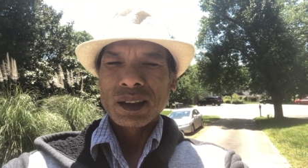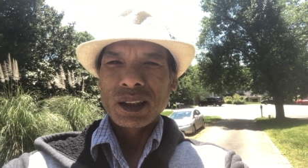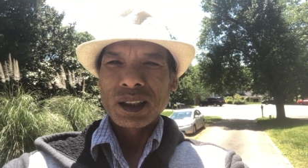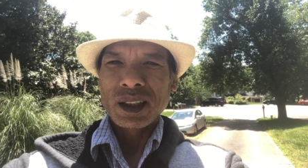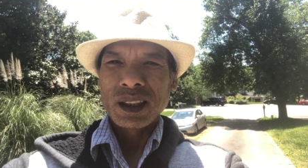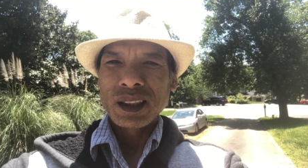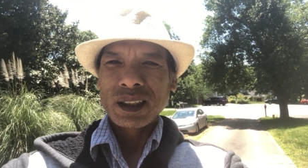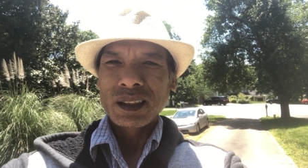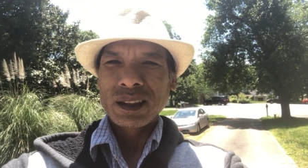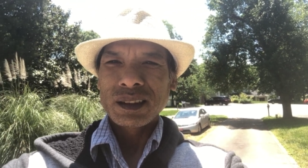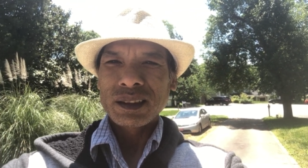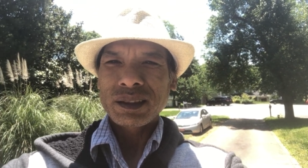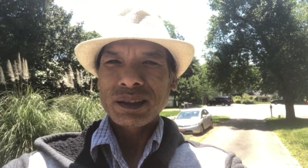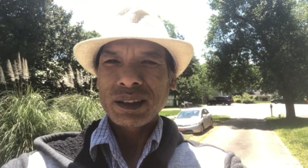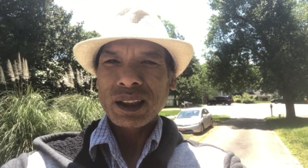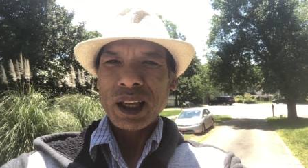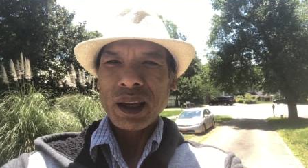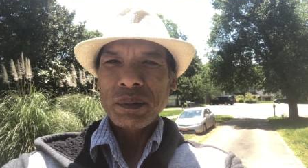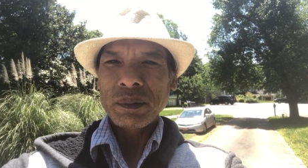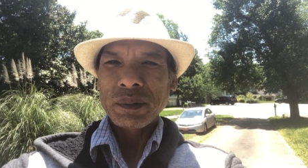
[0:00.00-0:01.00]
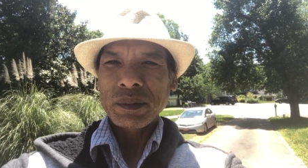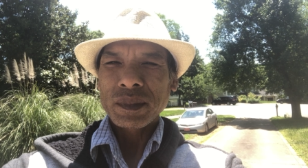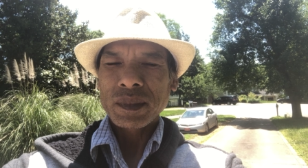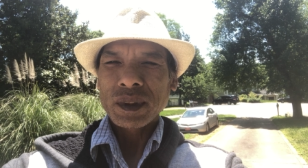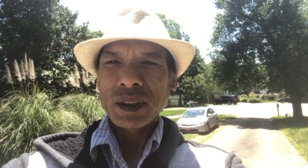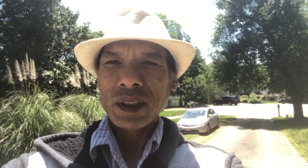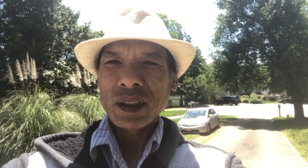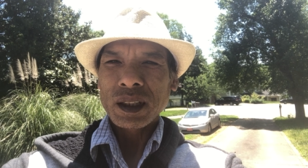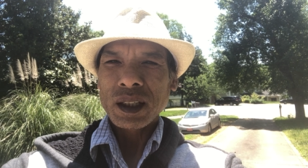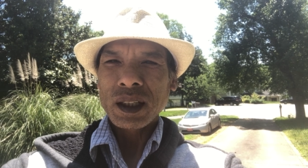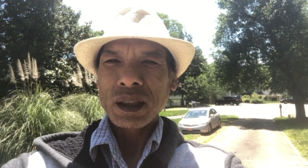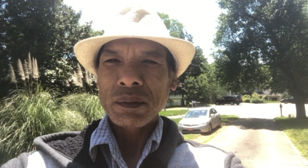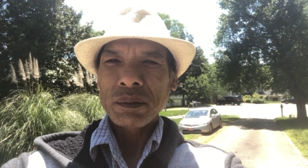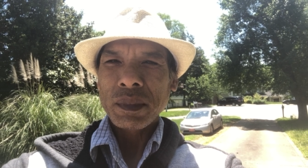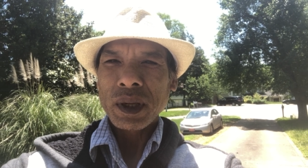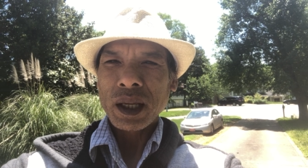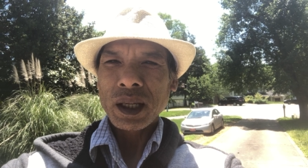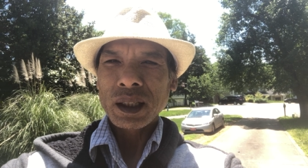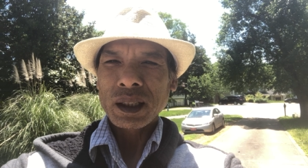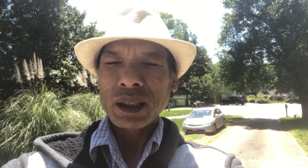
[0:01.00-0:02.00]
A little step can
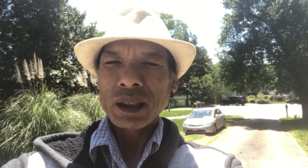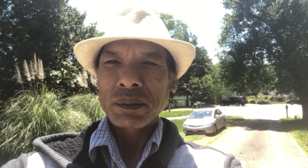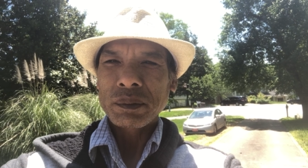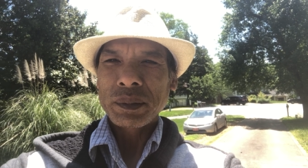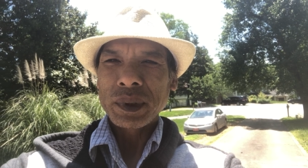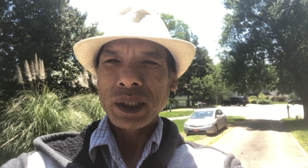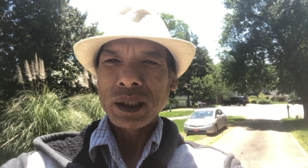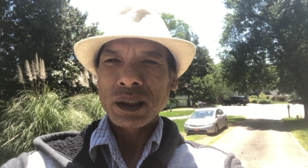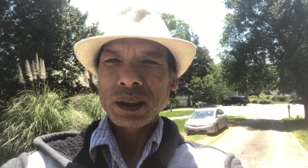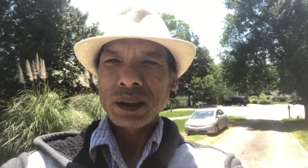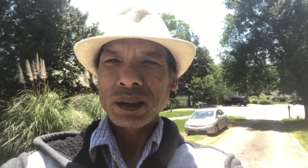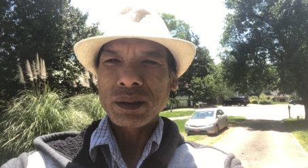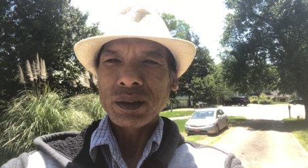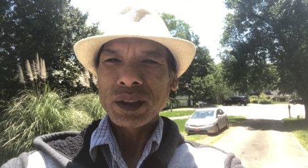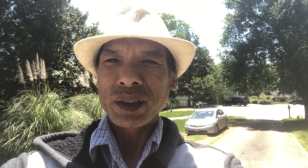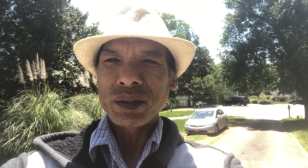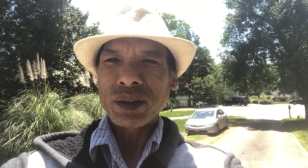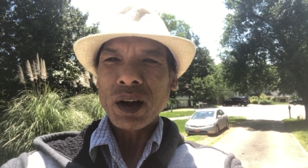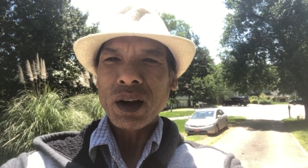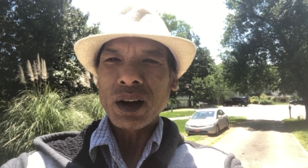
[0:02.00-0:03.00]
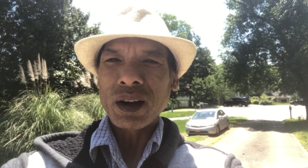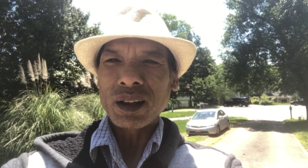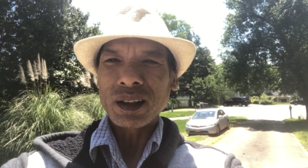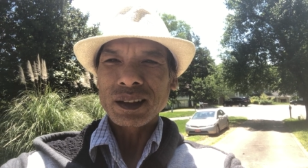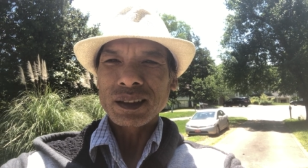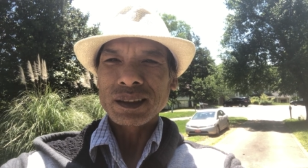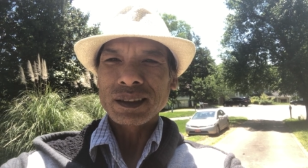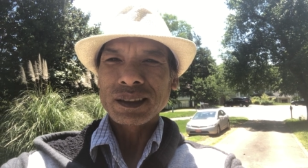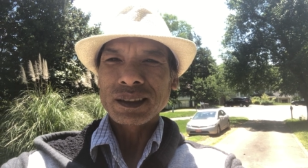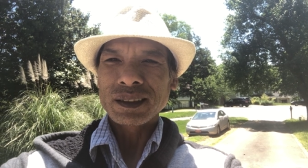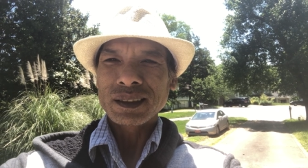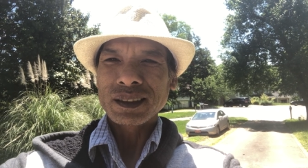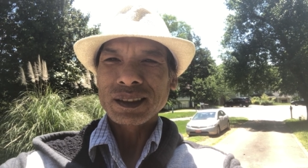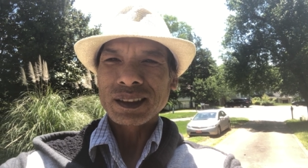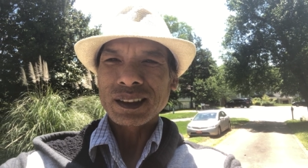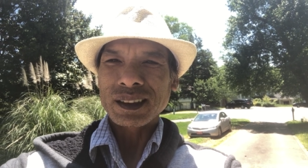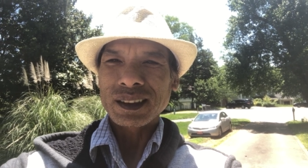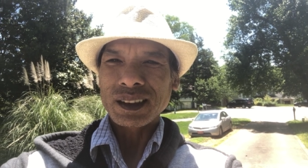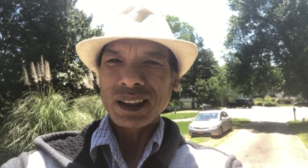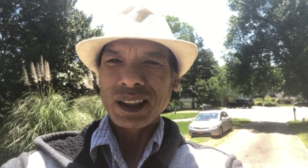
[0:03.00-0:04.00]
make a big result.
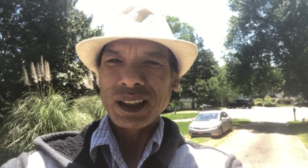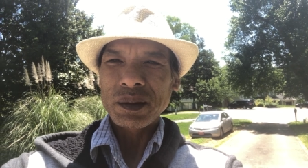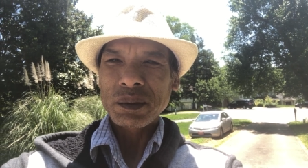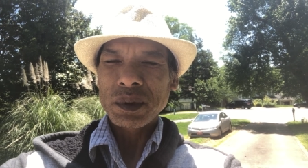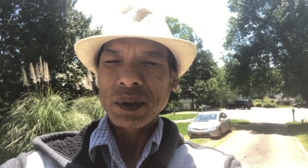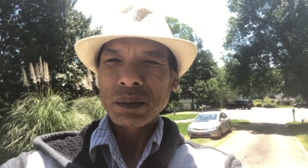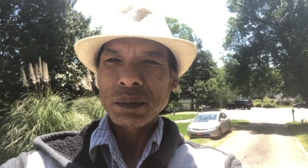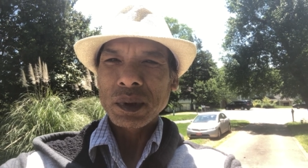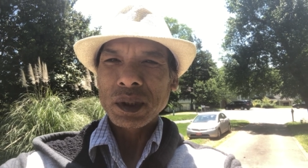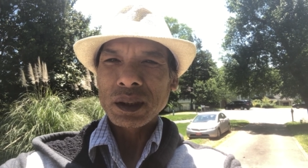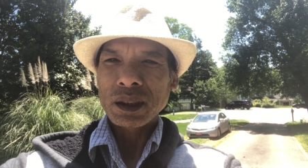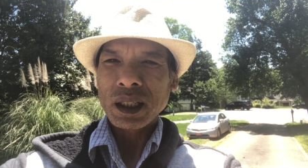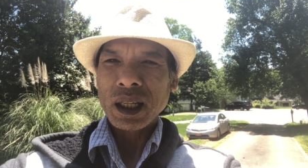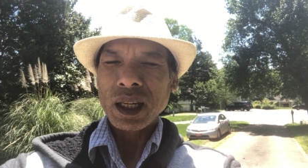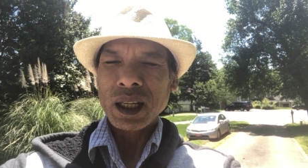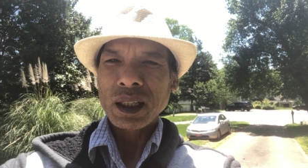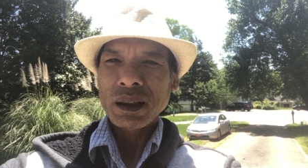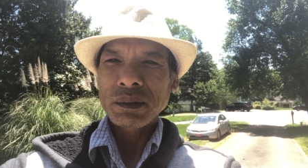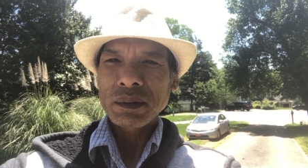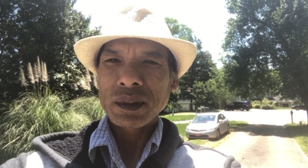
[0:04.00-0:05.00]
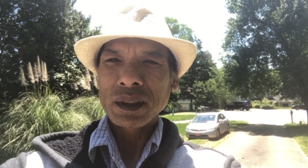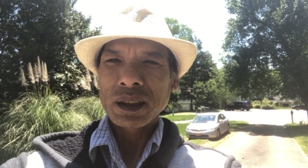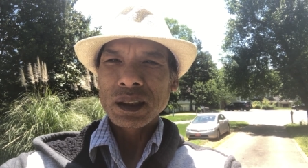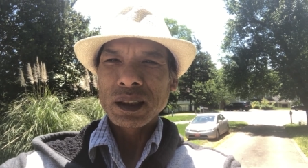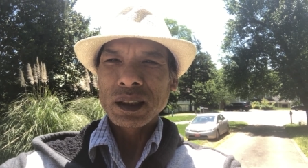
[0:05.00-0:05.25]
Okay, one more time.